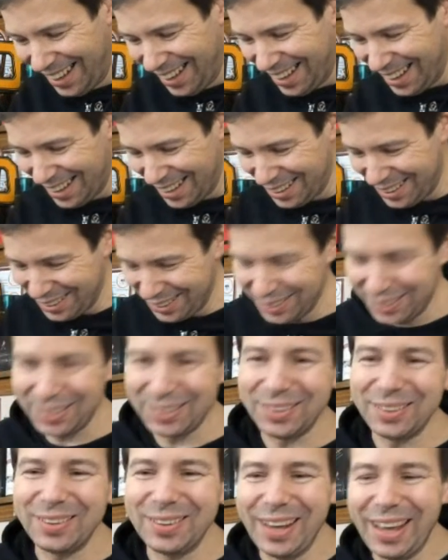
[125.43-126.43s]

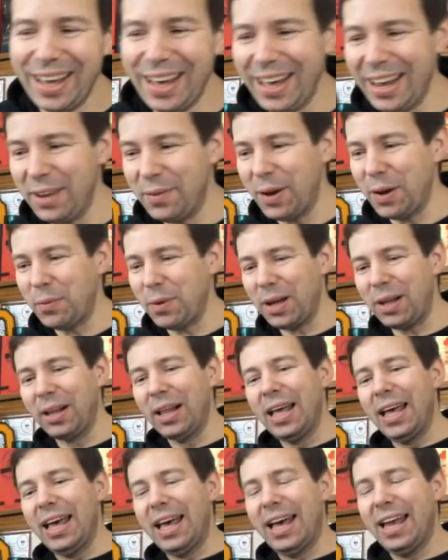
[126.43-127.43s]
Oh yeah. Anyway, well.
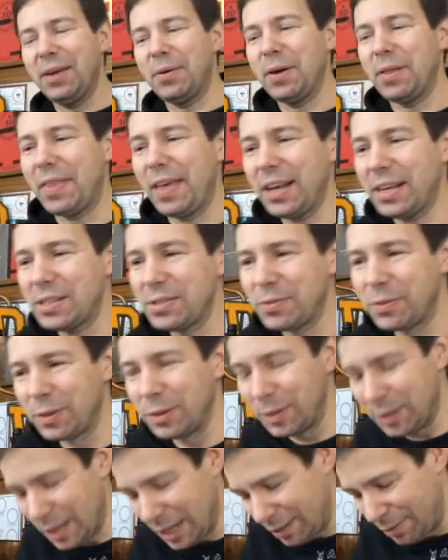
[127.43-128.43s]
Anyway, thanks
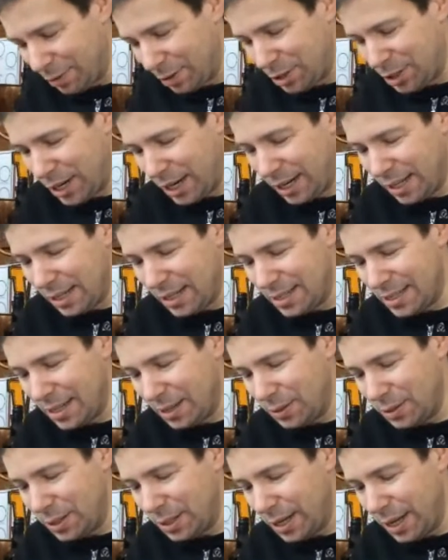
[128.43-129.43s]
for checking this
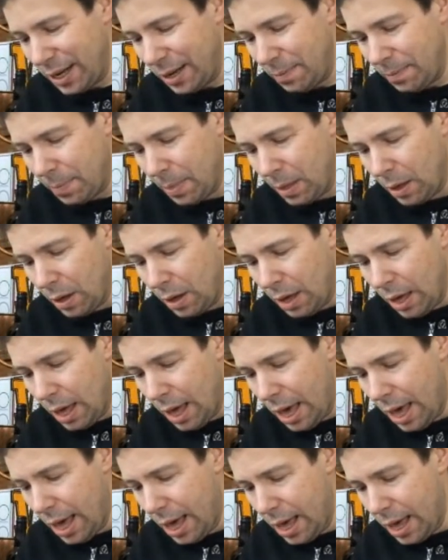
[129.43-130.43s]
out today,
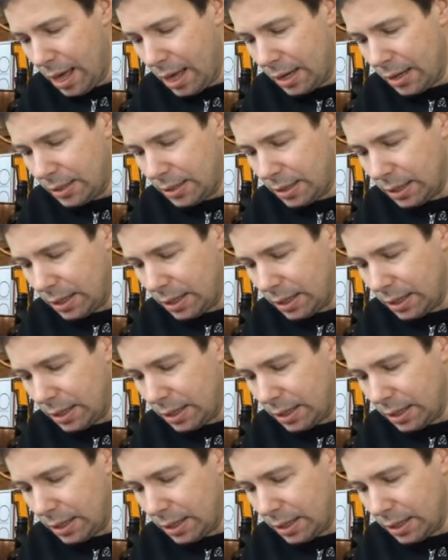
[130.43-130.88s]
and